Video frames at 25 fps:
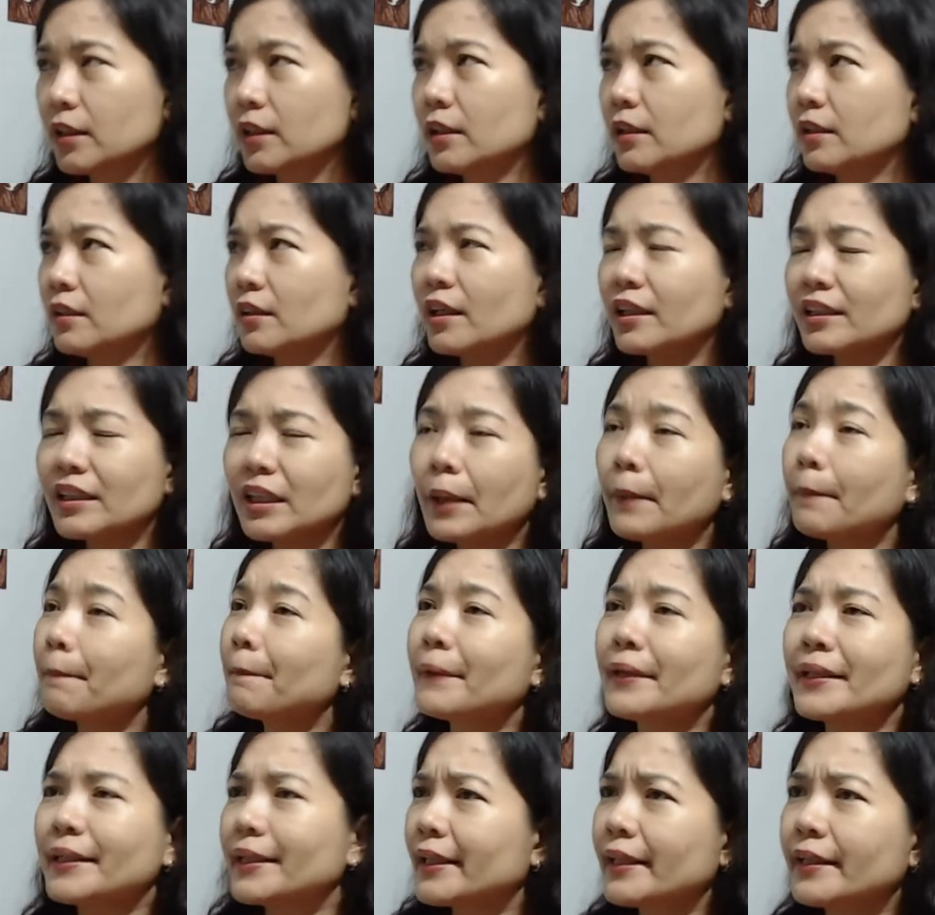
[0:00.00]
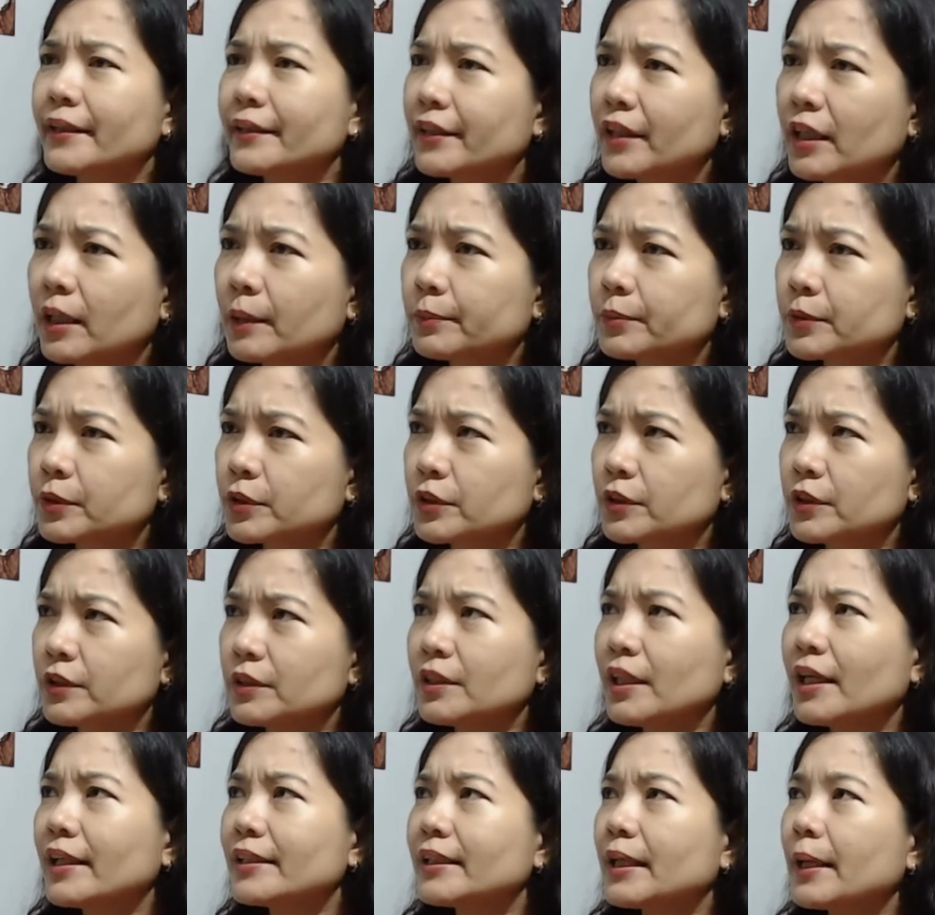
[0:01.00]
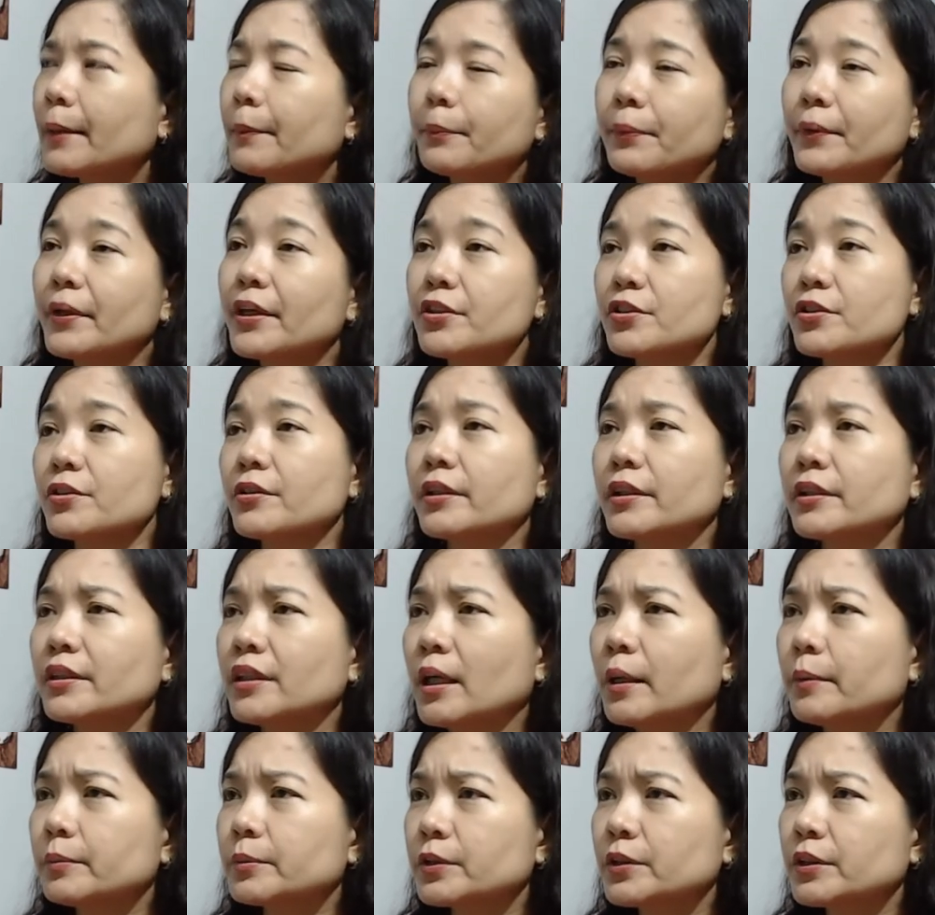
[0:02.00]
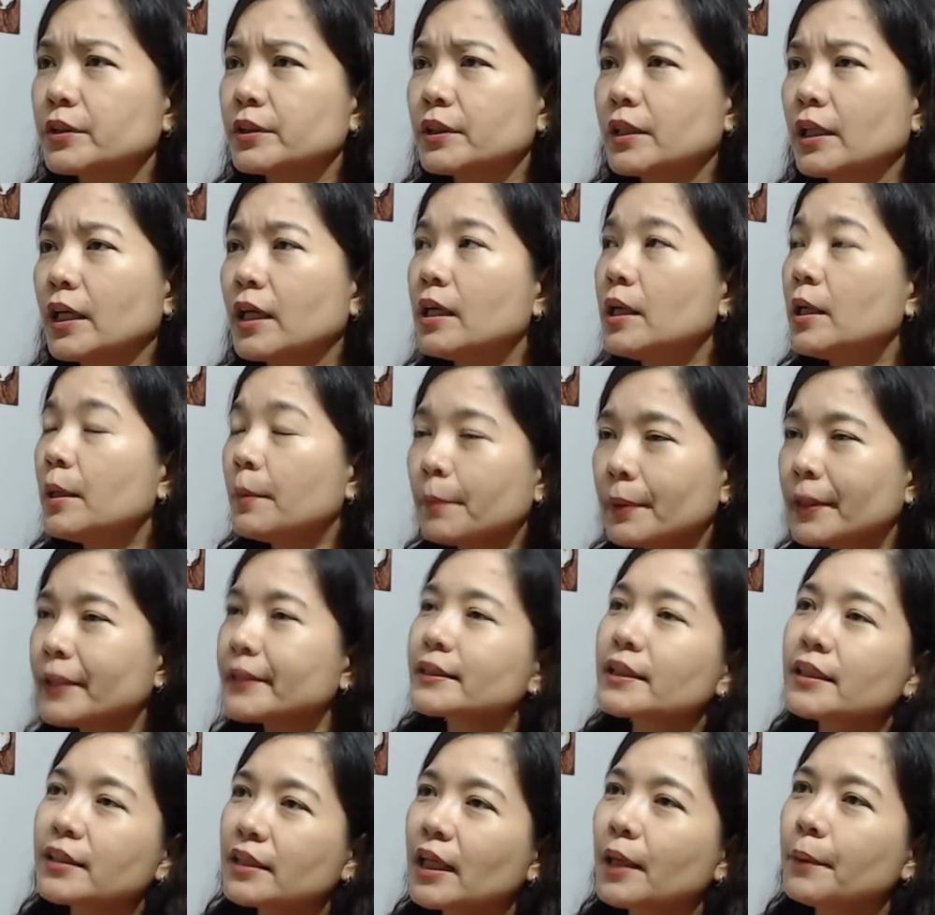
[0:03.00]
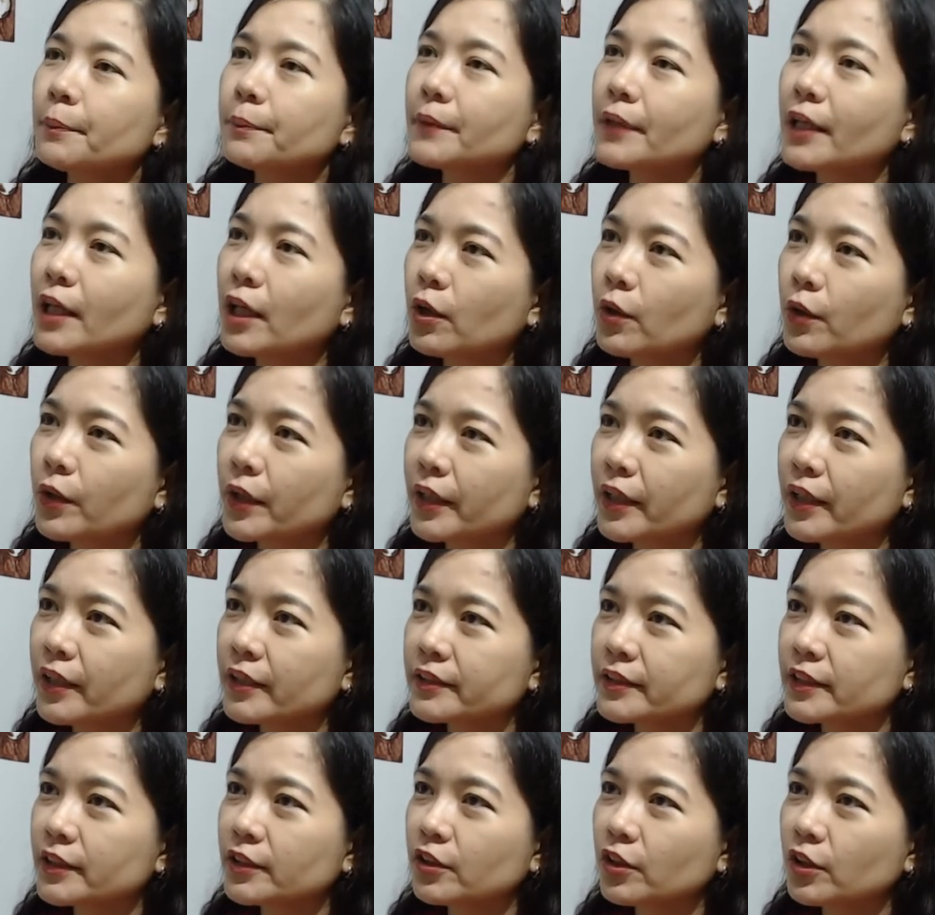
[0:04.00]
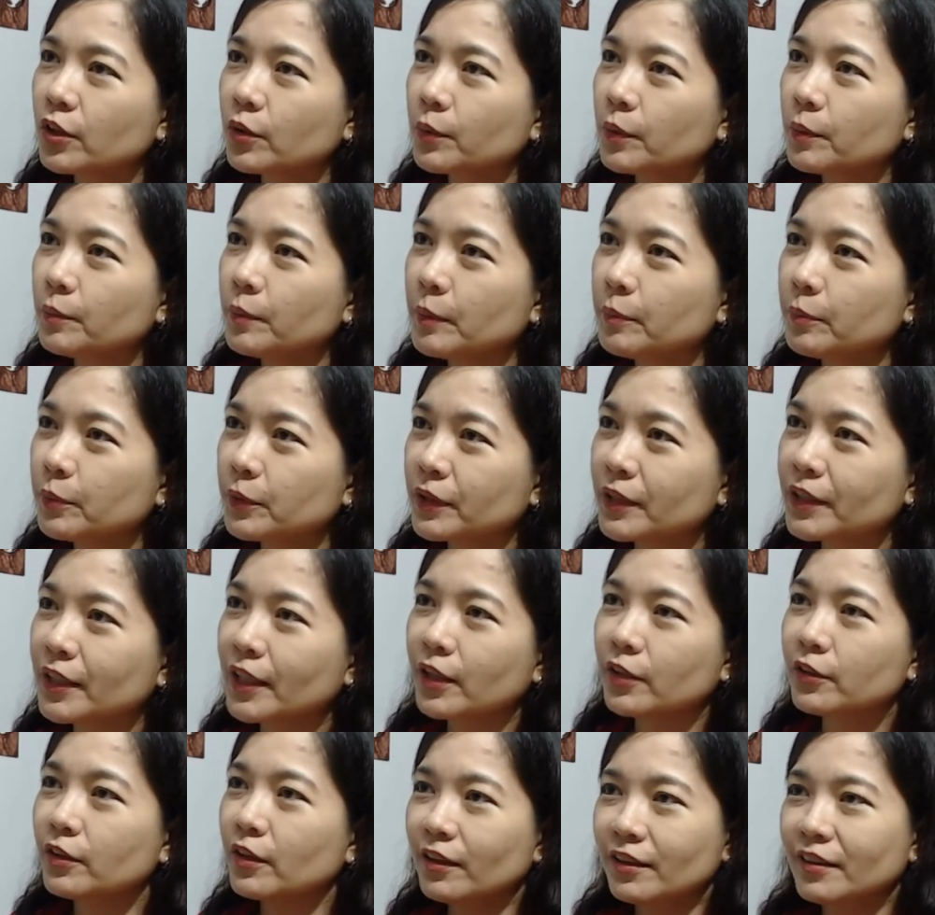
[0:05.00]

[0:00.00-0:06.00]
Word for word: not a pity adoption, not a pressure adoption. Na please adopt now or else the dog will be put down.